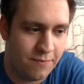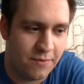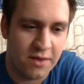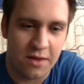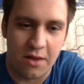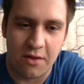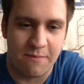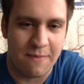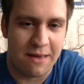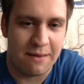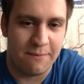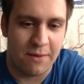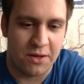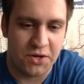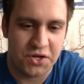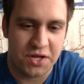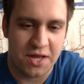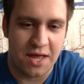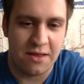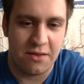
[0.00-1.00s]
Doesn't make
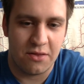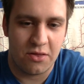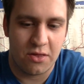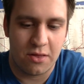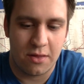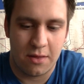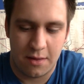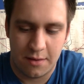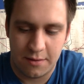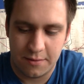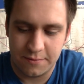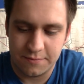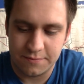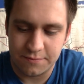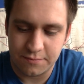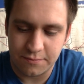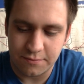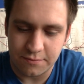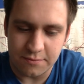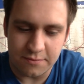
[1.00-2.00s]
much sense.
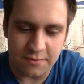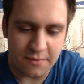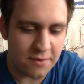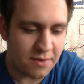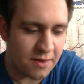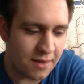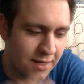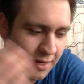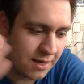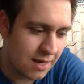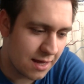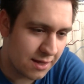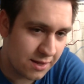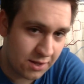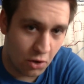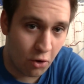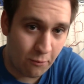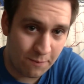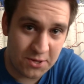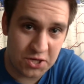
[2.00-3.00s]
He had
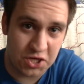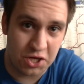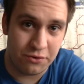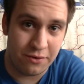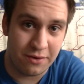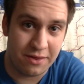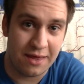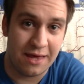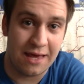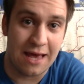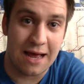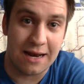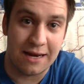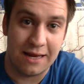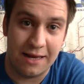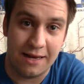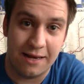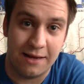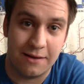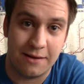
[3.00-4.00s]
the opportunity and
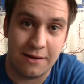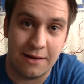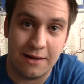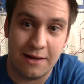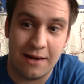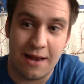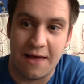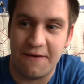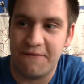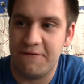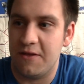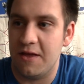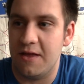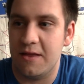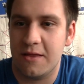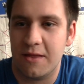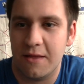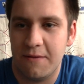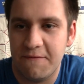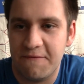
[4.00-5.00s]
he left
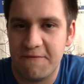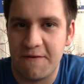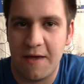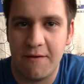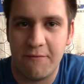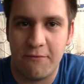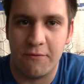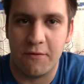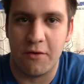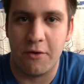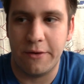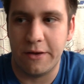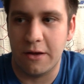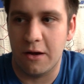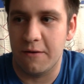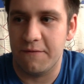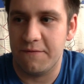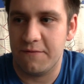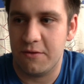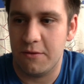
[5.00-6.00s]
it in favour of going
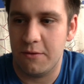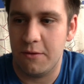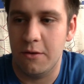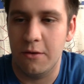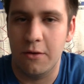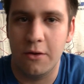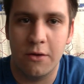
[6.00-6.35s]
after